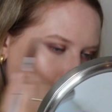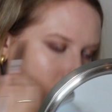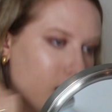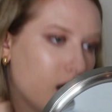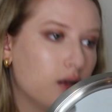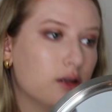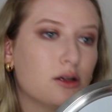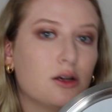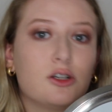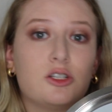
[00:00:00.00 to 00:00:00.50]

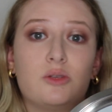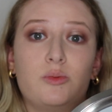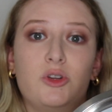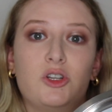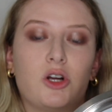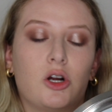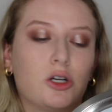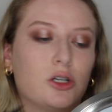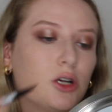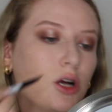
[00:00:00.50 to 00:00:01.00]
color to be
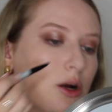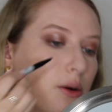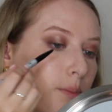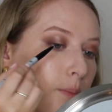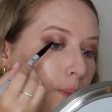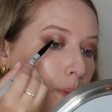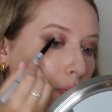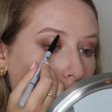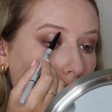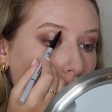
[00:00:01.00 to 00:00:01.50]
darker.
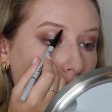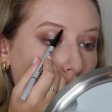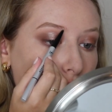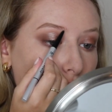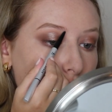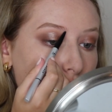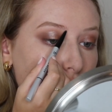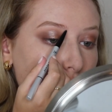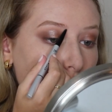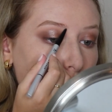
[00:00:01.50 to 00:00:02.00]
And then I
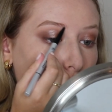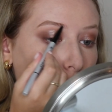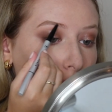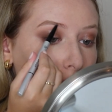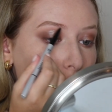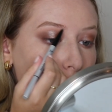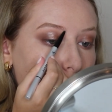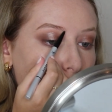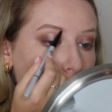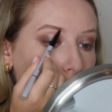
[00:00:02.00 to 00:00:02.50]
just do
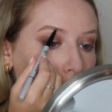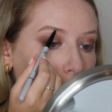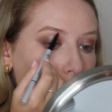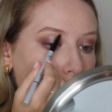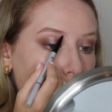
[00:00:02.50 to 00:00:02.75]
under.